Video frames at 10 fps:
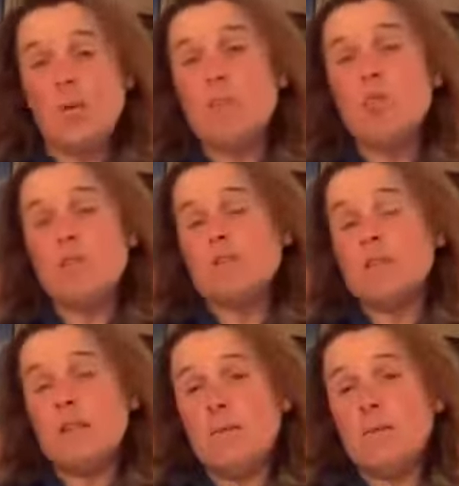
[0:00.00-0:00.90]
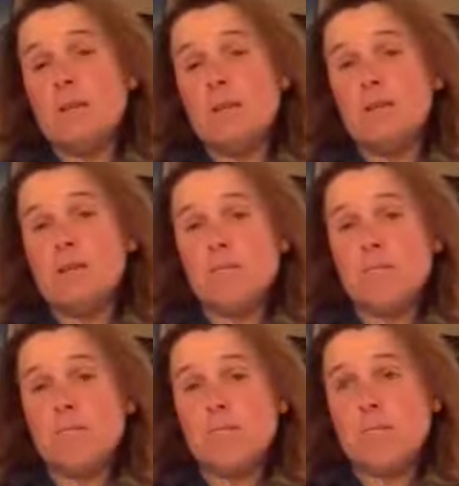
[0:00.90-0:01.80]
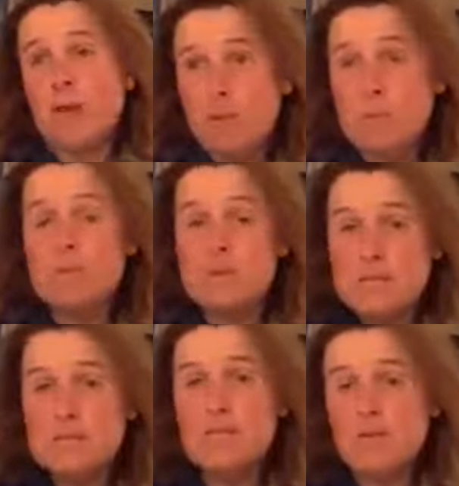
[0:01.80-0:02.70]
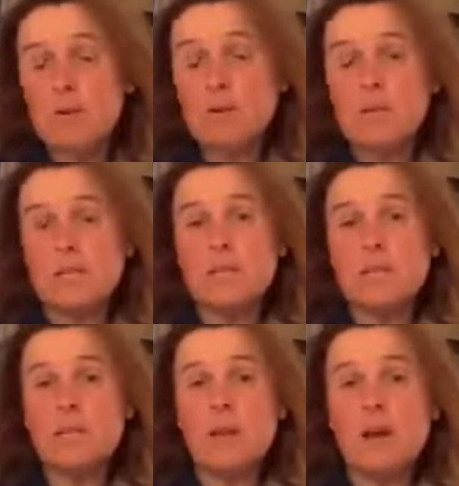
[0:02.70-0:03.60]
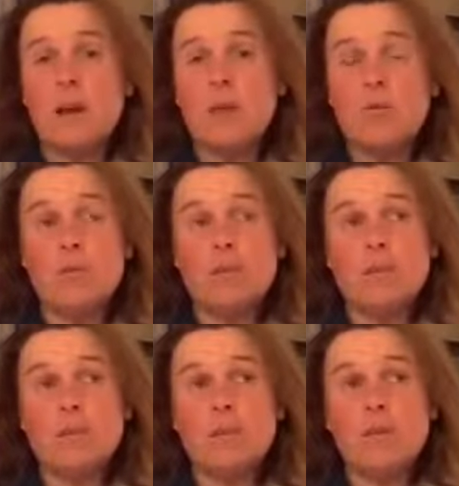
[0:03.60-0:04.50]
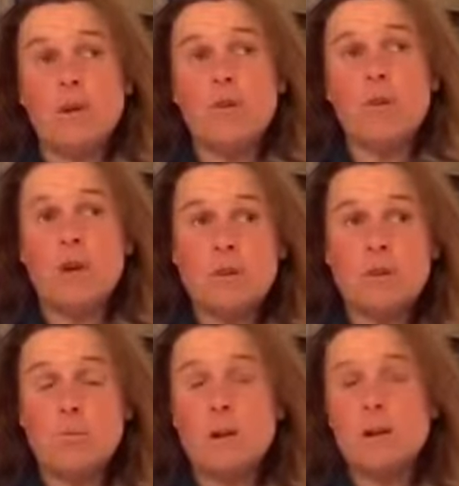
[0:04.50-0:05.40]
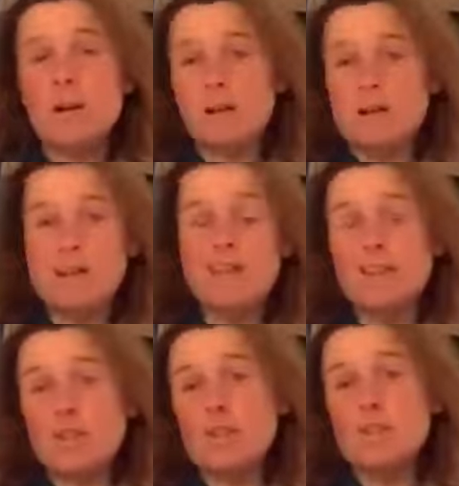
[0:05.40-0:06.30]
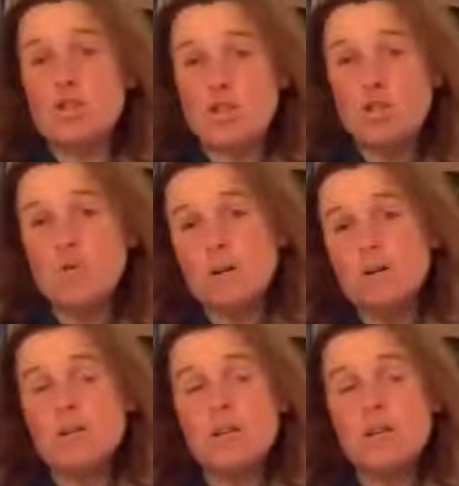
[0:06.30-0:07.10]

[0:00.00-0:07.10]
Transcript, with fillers: more recently I've been very busy riding and that I almost think if I run as well, it's nearly going to be too much. That'd